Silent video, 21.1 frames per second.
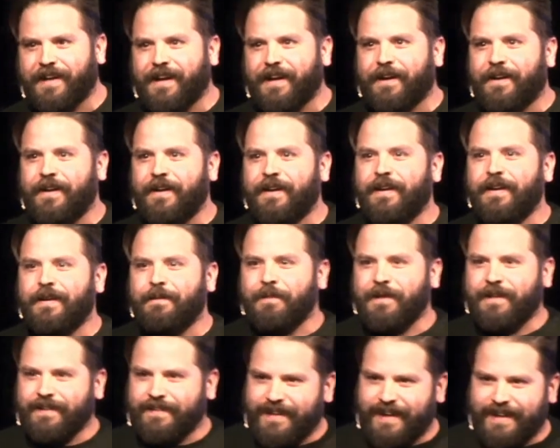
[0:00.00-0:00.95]
are there
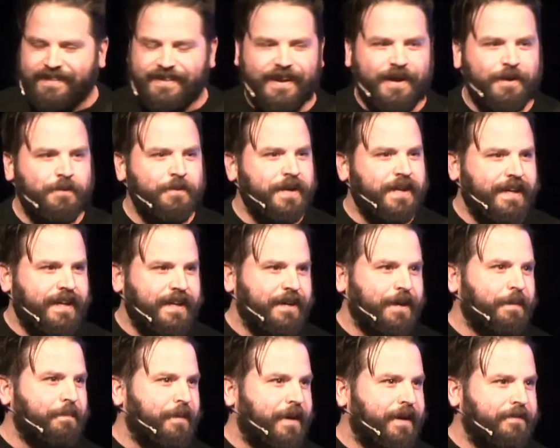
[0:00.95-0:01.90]
because that's how we
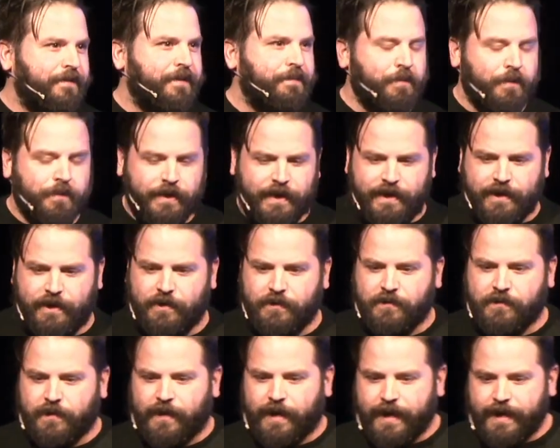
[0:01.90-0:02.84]
eat our breakfast
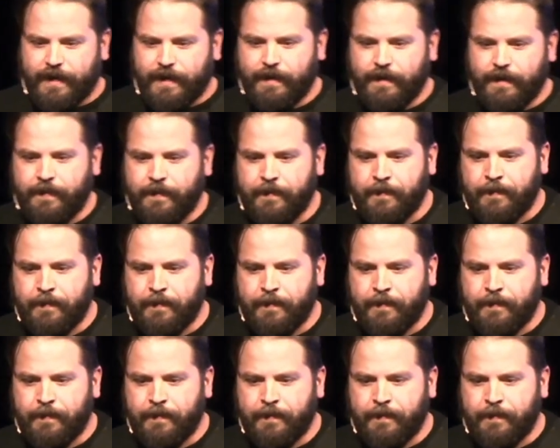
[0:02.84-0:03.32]
burritos, right?